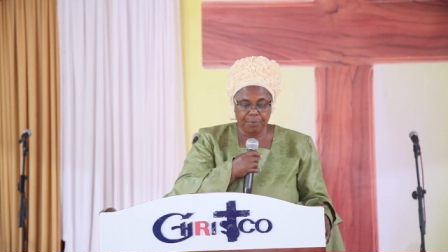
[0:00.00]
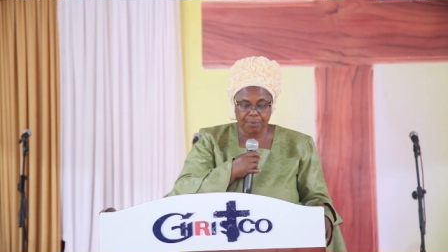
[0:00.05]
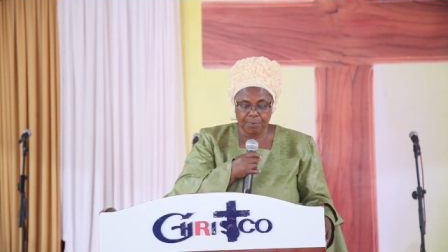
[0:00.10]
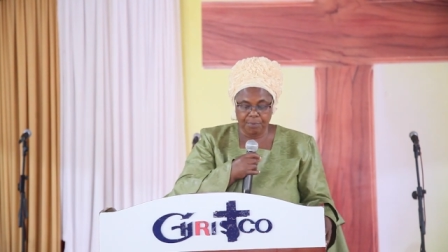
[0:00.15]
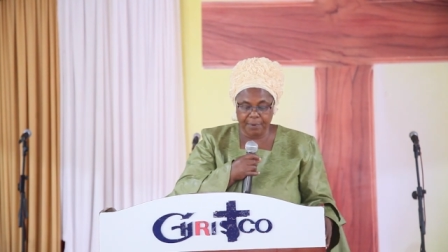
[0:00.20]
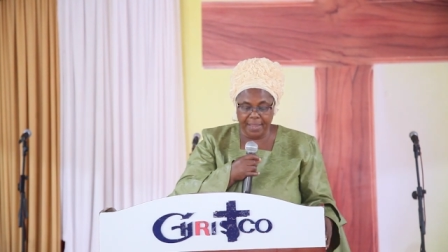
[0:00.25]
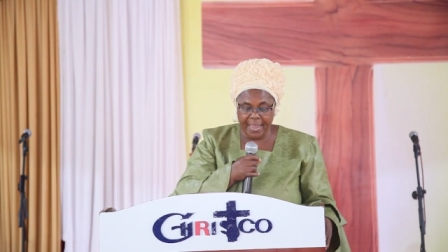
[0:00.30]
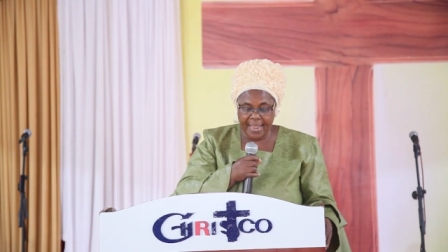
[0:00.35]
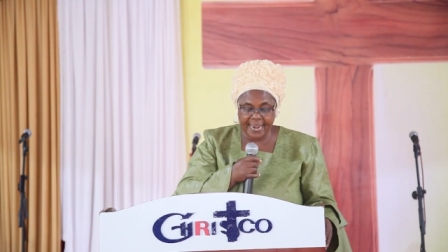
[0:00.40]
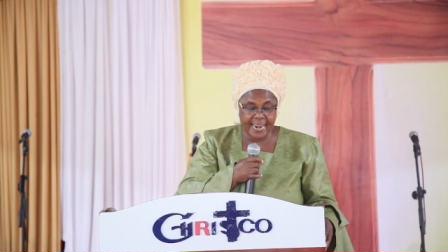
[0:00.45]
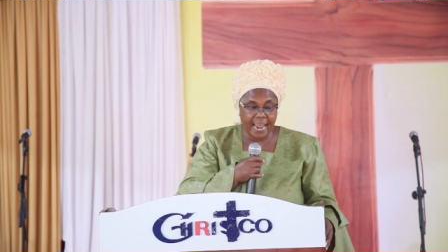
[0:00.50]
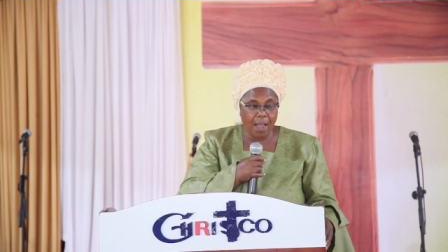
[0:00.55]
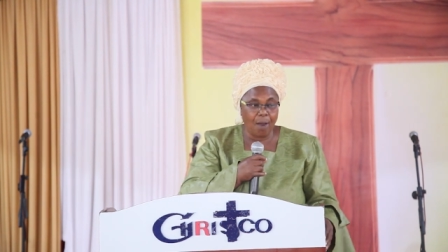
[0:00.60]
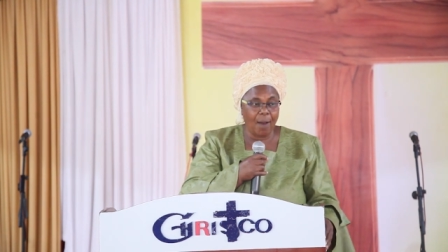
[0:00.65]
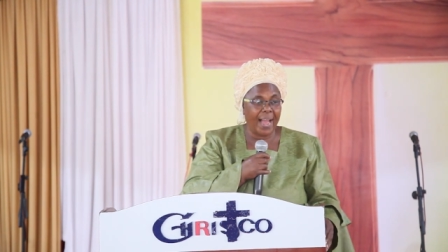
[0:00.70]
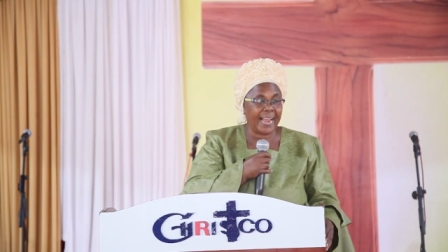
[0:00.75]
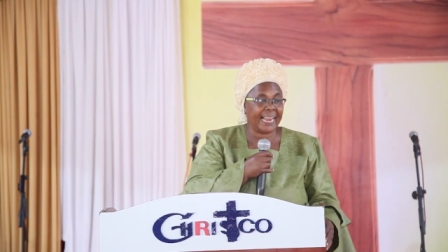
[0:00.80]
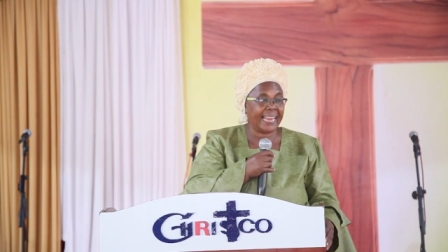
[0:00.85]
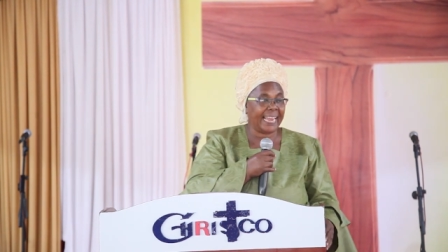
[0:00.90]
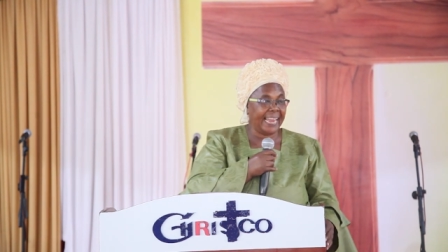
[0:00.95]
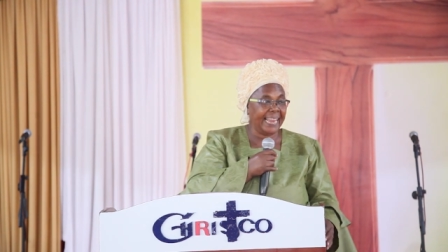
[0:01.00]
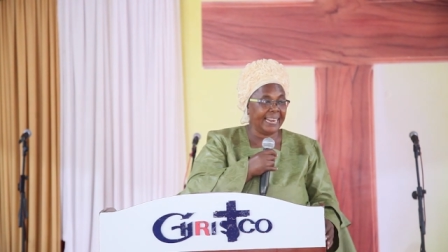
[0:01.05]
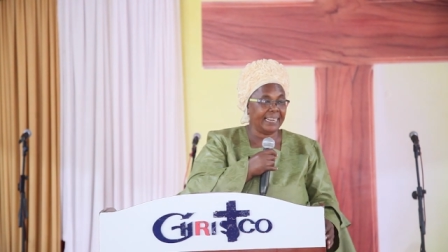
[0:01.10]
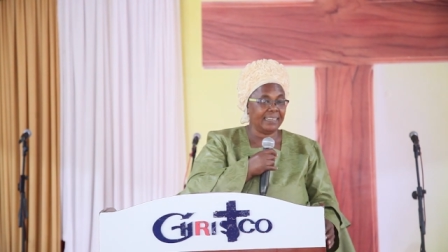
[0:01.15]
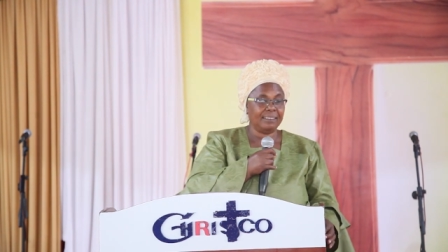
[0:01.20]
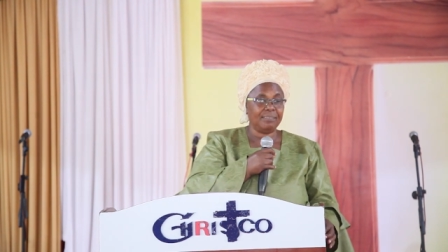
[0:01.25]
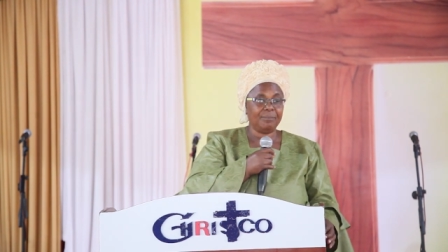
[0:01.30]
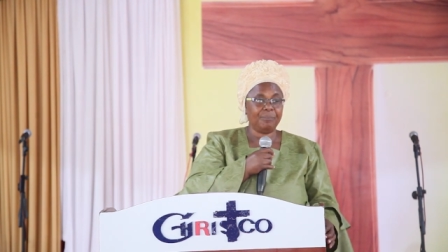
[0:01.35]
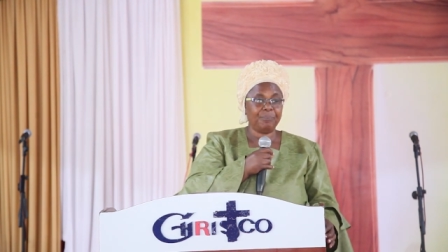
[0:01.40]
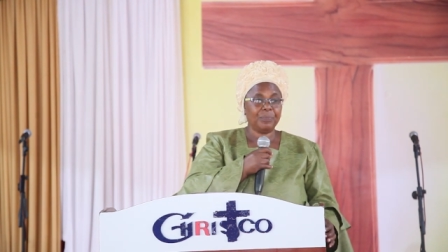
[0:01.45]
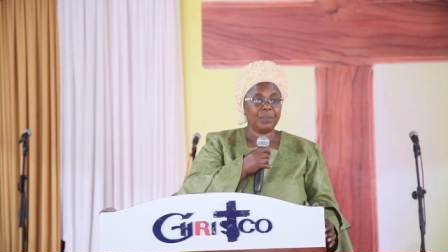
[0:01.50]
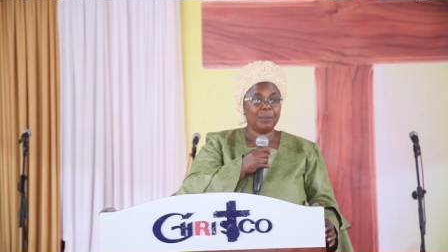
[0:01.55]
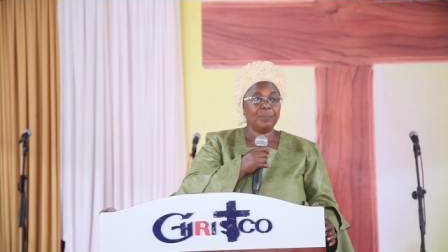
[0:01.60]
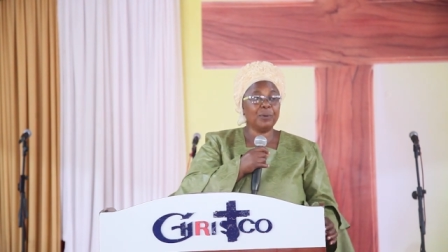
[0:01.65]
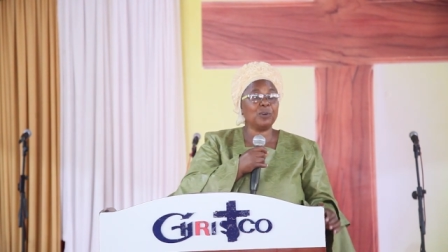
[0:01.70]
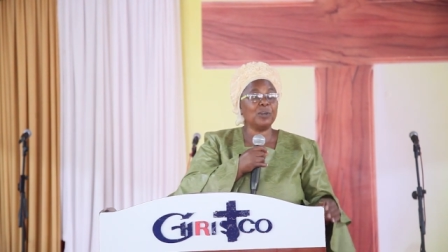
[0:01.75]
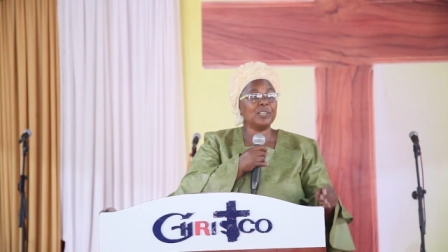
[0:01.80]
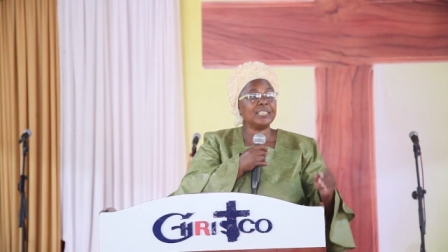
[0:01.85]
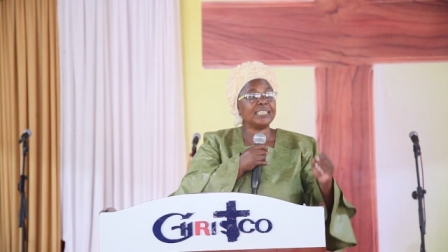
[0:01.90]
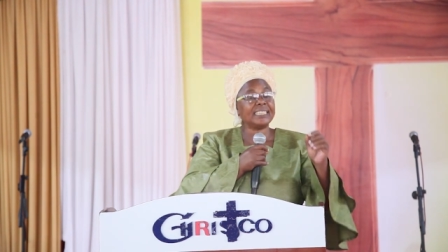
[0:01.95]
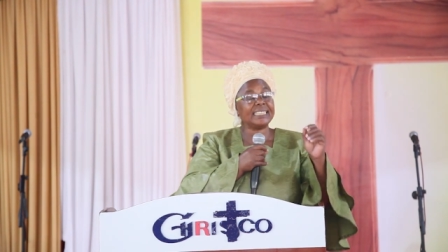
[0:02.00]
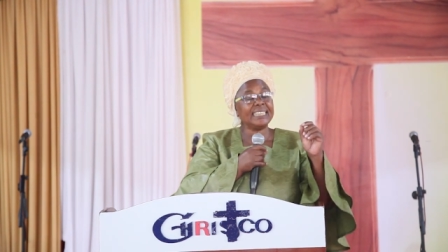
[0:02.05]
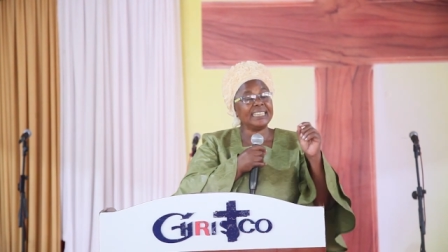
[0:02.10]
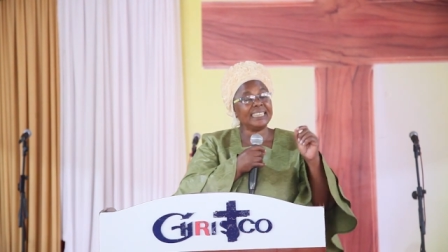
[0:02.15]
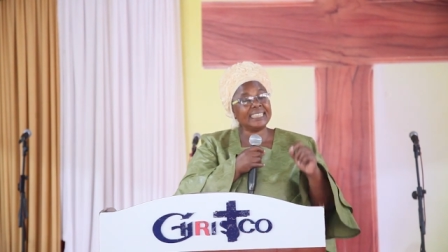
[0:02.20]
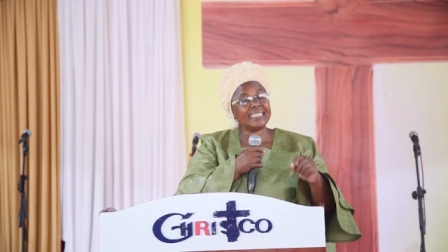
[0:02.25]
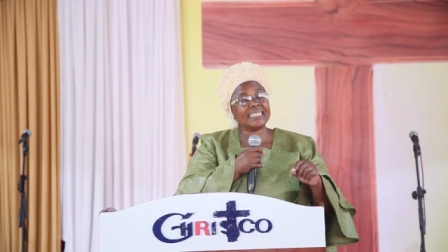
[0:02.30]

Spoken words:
where now again? Because